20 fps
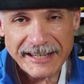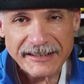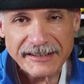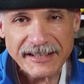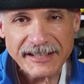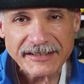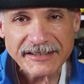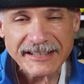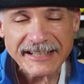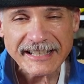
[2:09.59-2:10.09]

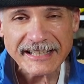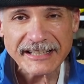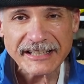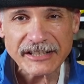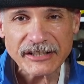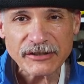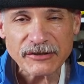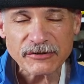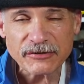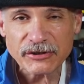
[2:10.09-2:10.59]
this
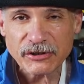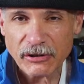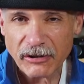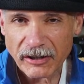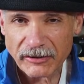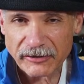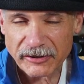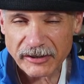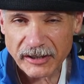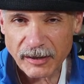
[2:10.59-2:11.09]
EDU
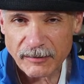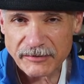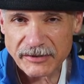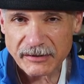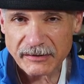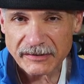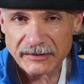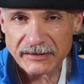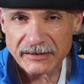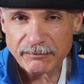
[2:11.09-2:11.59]
200 comes
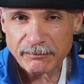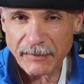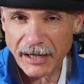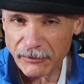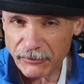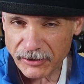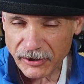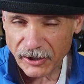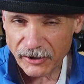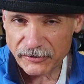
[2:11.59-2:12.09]
in
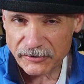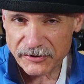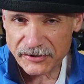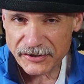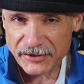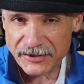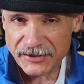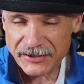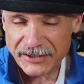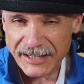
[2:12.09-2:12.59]
metal
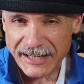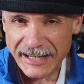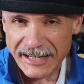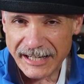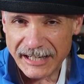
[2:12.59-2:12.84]
cartridges,